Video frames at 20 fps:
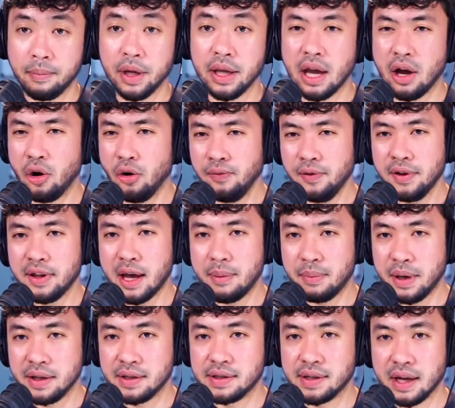But yeah, hopefully that
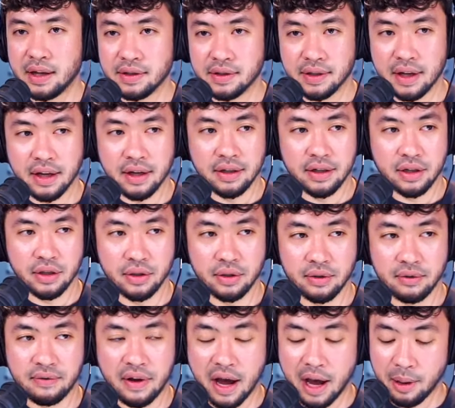made sense.
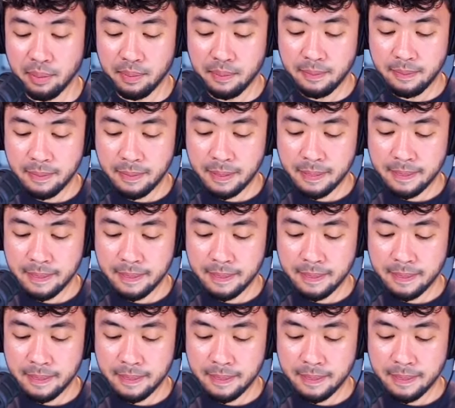Digital vibe.